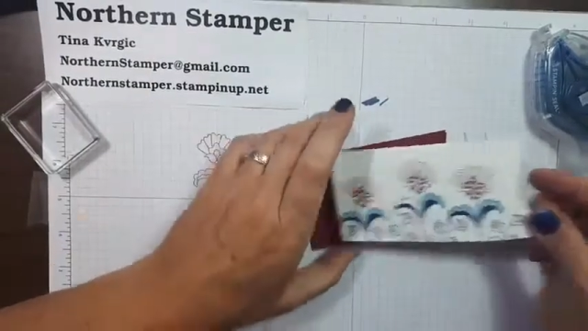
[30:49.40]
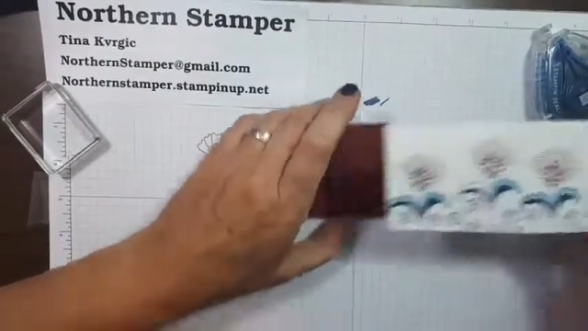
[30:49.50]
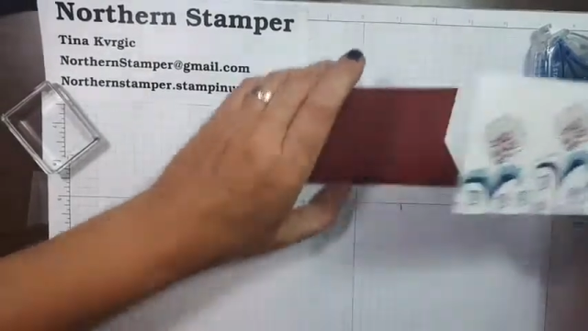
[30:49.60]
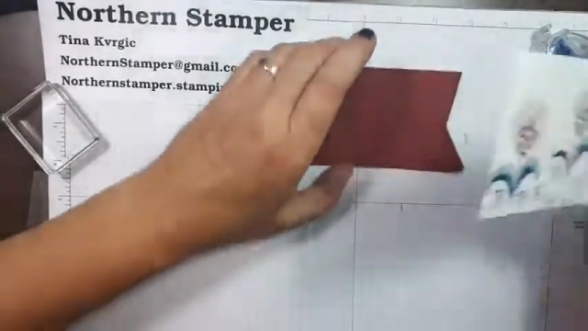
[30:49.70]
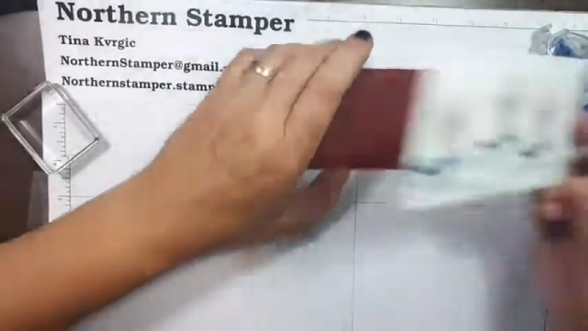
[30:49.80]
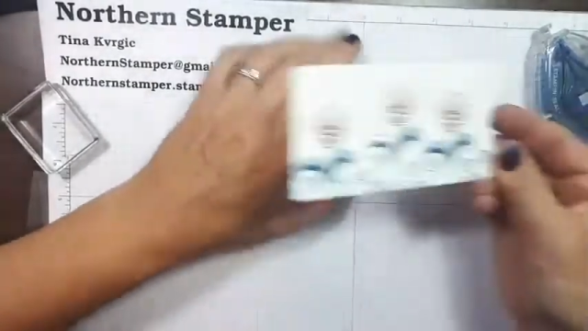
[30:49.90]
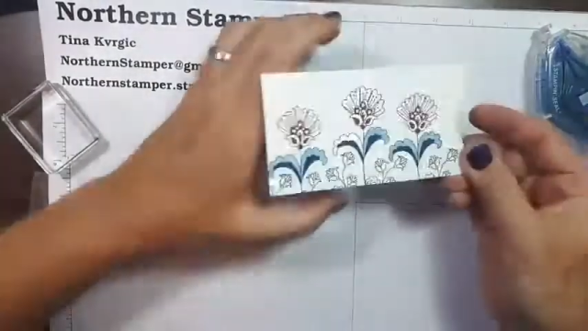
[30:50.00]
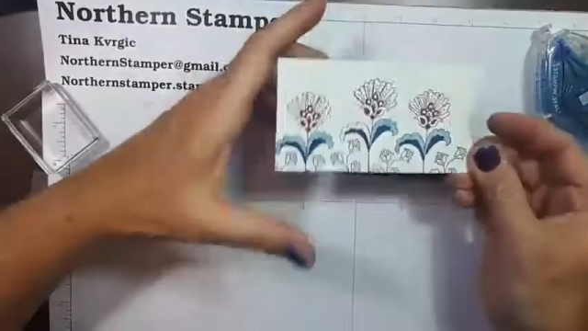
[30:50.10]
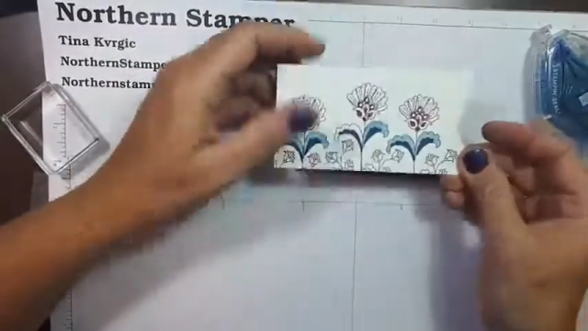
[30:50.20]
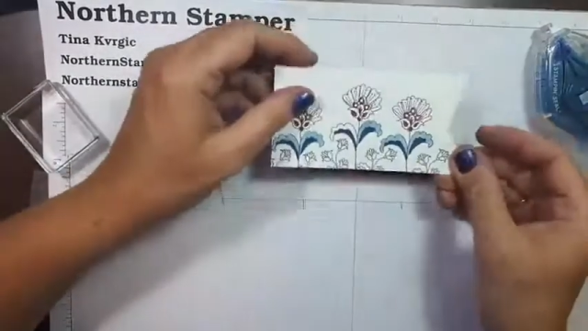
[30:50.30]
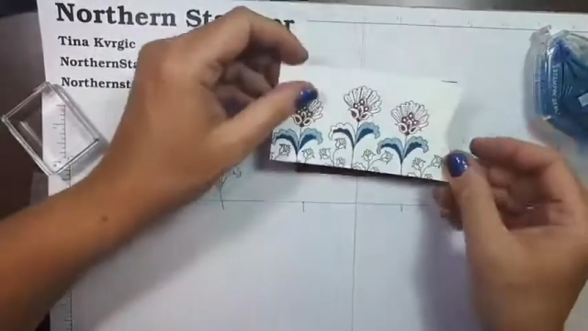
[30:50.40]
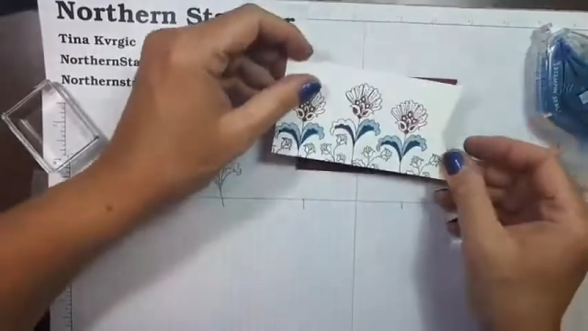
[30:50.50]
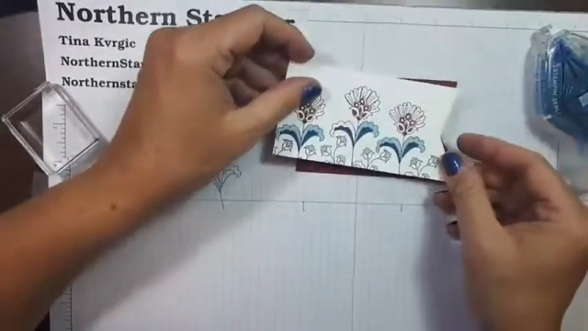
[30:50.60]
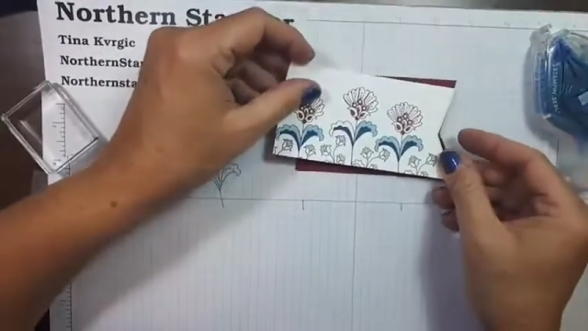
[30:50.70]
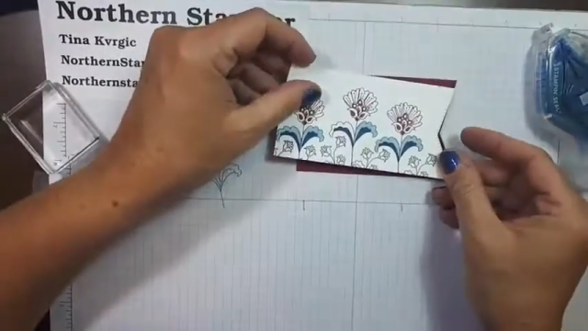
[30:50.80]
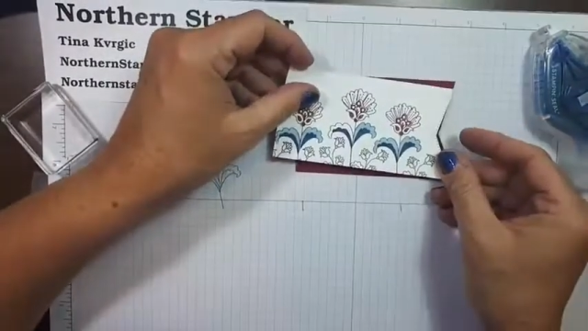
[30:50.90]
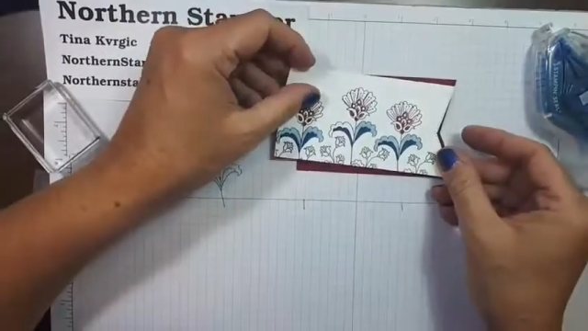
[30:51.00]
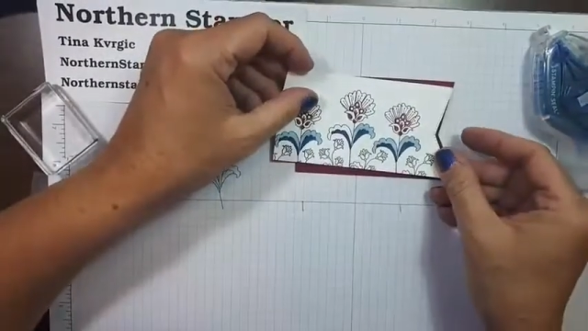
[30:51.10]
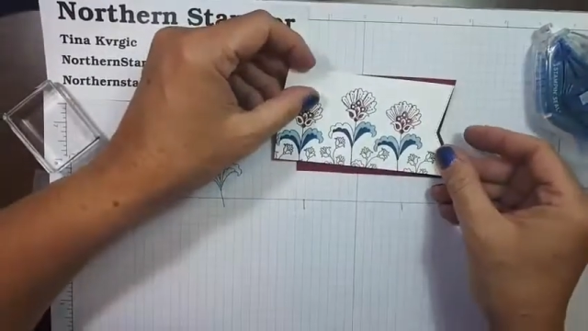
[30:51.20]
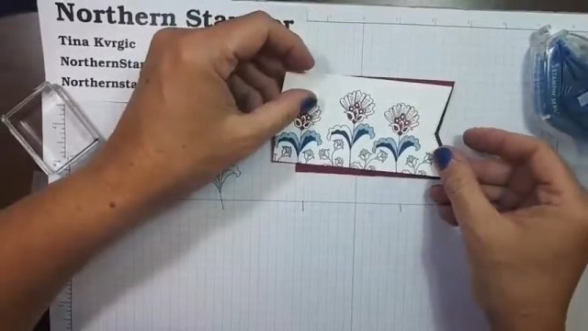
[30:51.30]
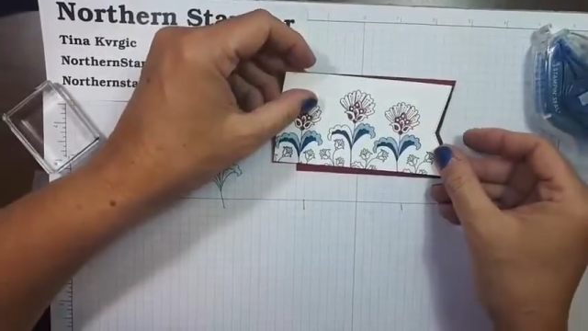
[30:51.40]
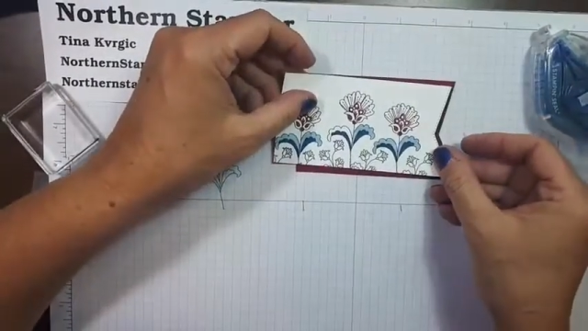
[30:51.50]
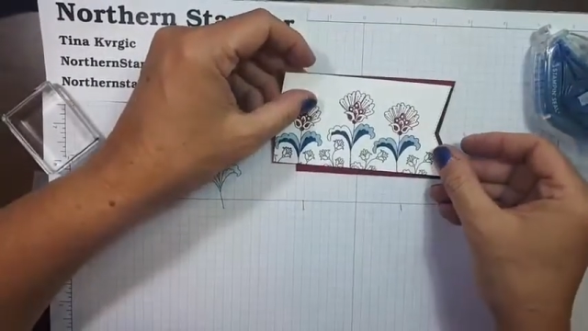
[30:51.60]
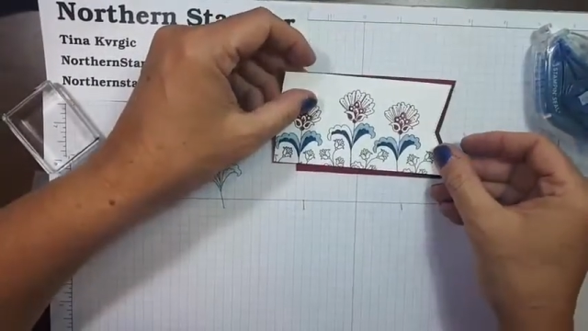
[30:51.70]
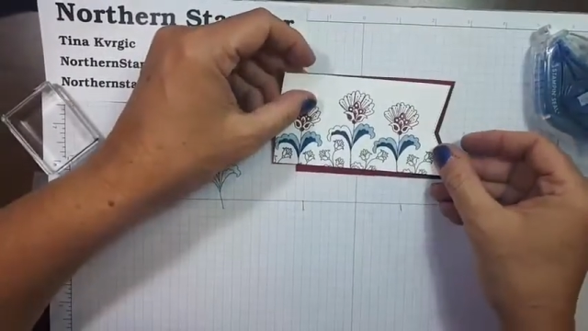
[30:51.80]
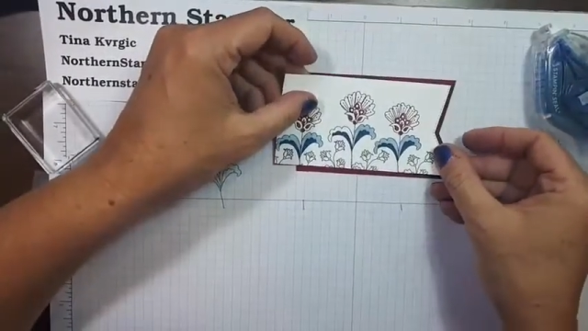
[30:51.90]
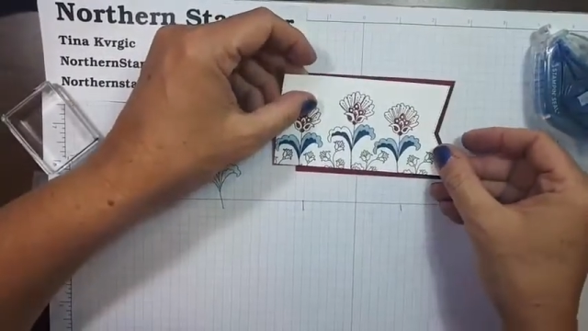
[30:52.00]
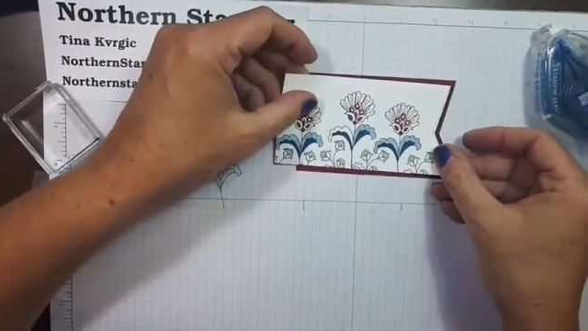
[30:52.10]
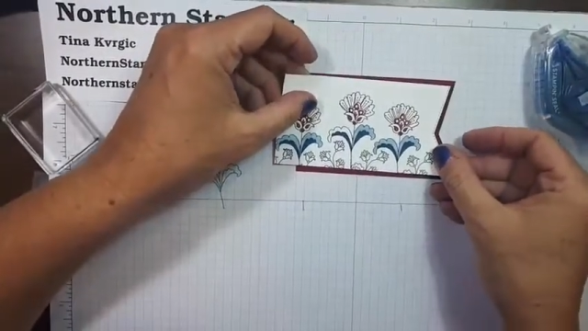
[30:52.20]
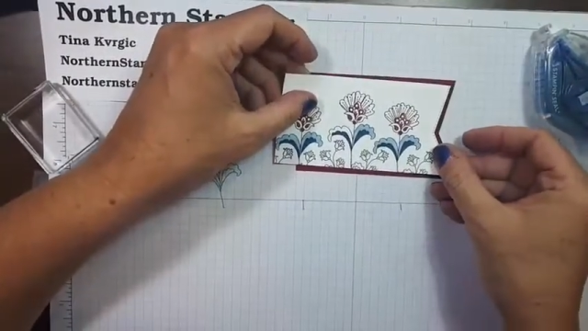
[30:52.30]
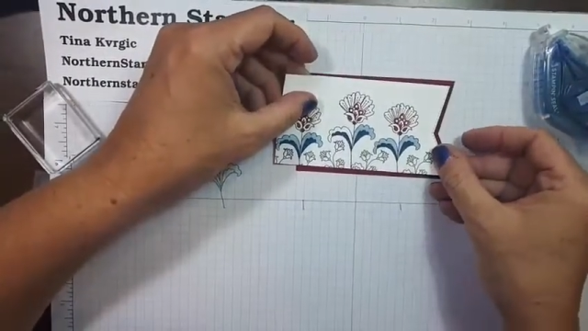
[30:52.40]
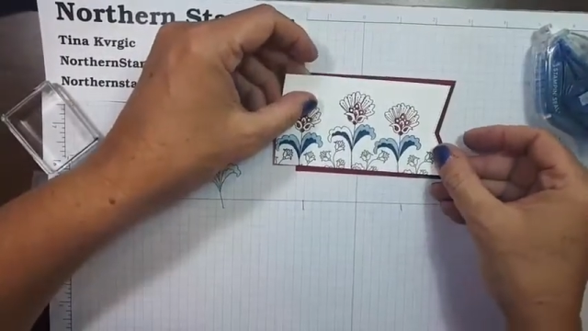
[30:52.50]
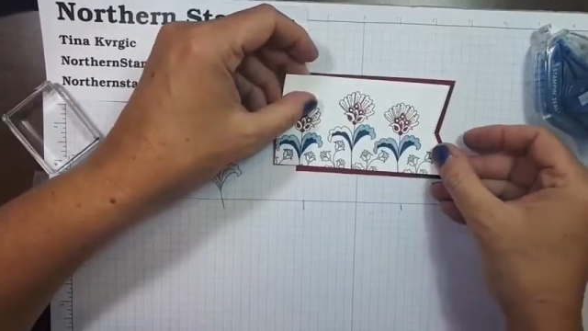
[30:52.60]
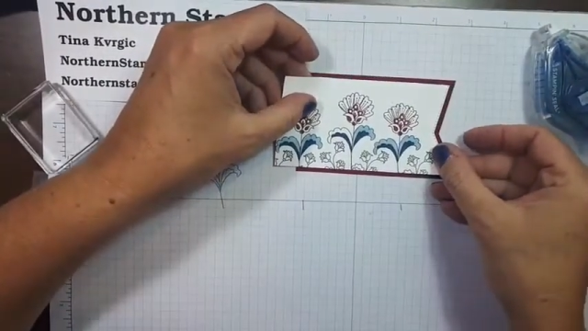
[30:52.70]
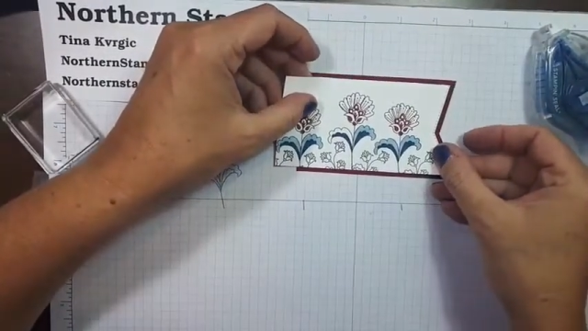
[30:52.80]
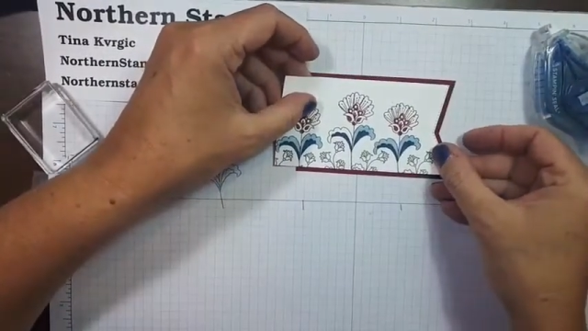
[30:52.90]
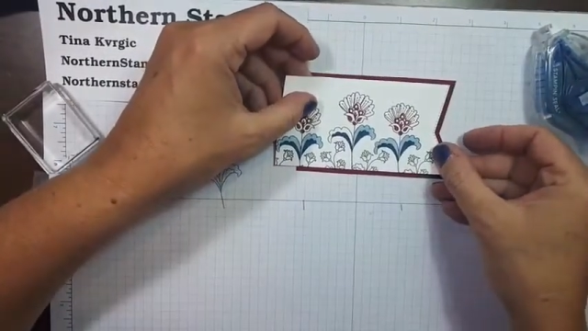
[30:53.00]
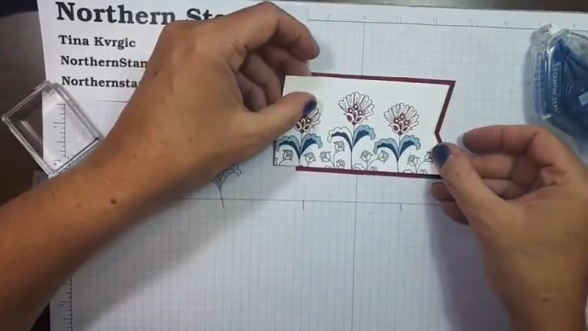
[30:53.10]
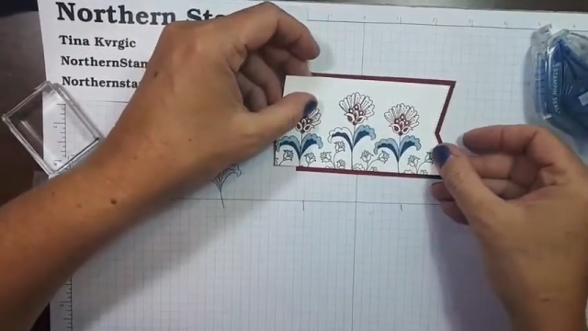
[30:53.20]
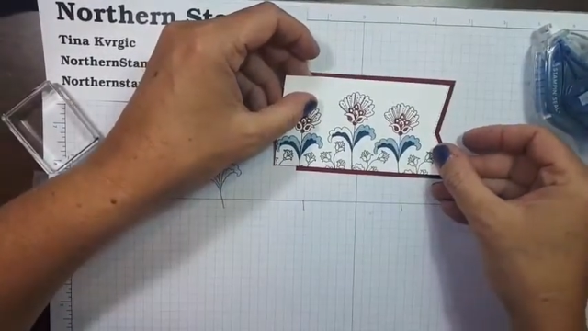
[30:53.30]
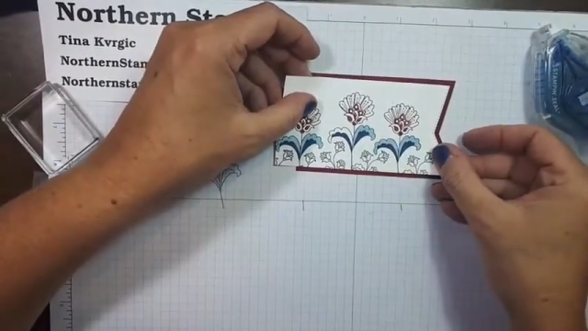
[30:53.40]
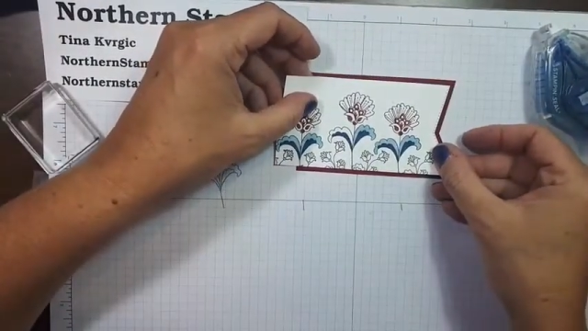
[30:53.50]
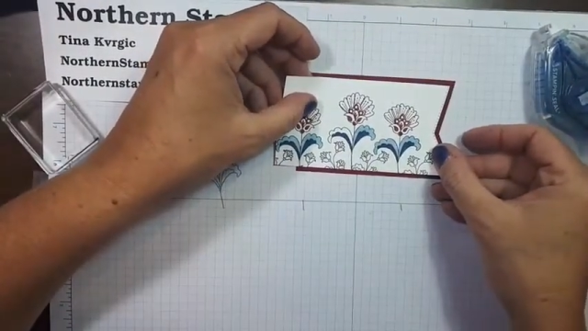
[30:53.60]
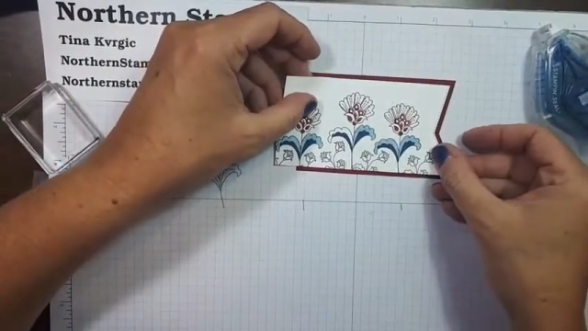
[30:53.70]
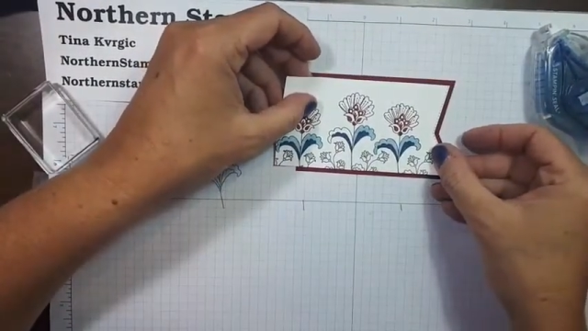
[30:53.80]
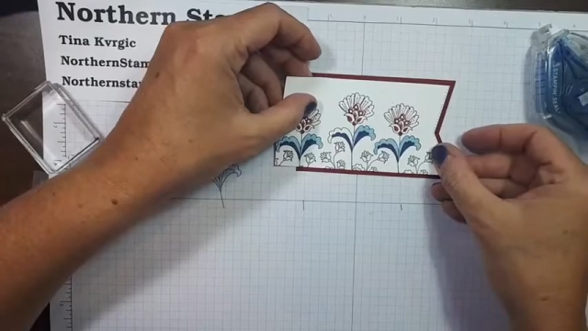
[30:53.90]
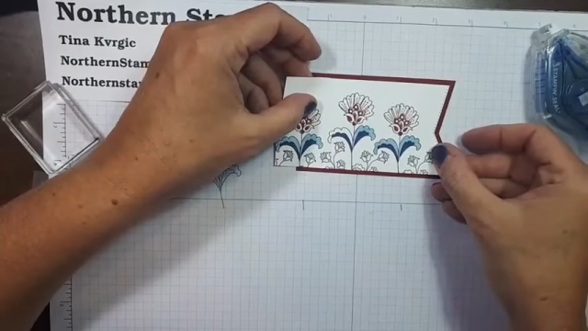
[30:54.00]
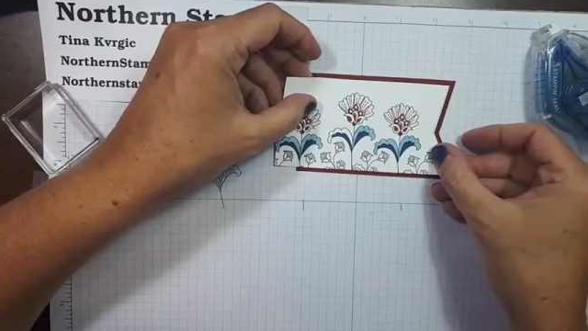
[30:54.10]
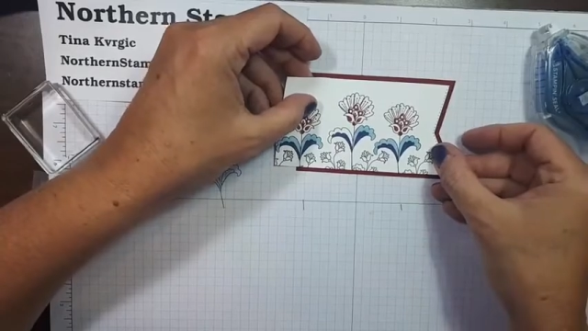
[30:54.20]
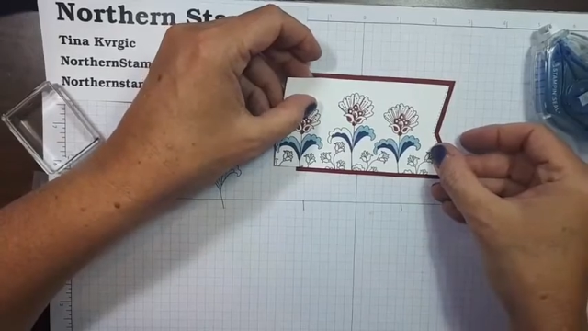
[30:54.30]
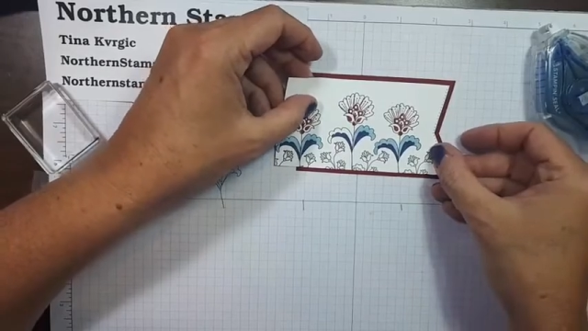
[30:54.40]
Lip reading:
(no speaker visible)